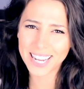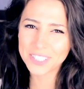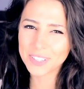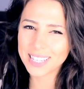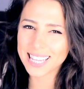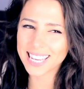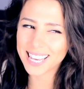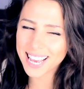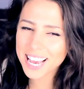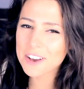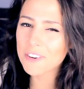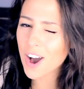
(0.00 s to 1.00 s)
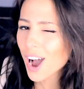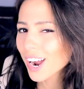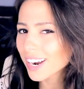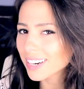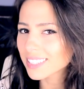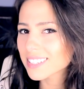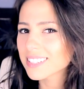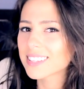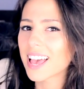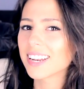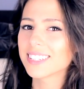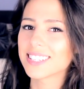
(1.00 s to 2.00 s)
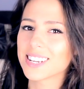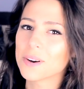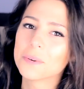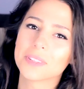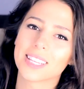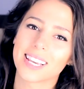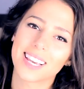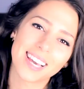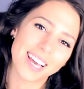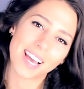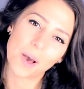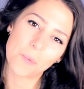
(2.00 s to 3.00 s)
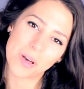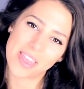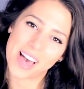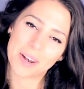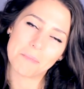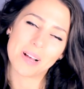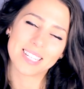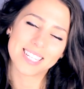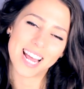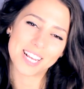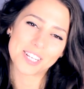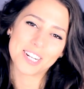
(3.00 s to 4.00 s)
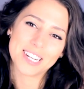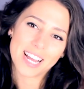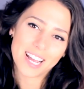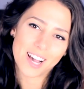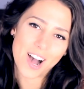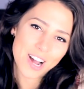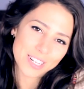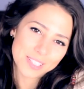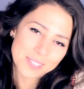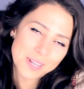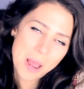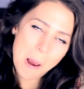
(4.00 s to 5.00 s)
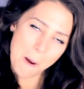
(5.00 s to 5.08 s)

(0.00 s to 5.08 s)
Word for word: actually the King of Hearts that is the only king without a mustache in a deck of cards.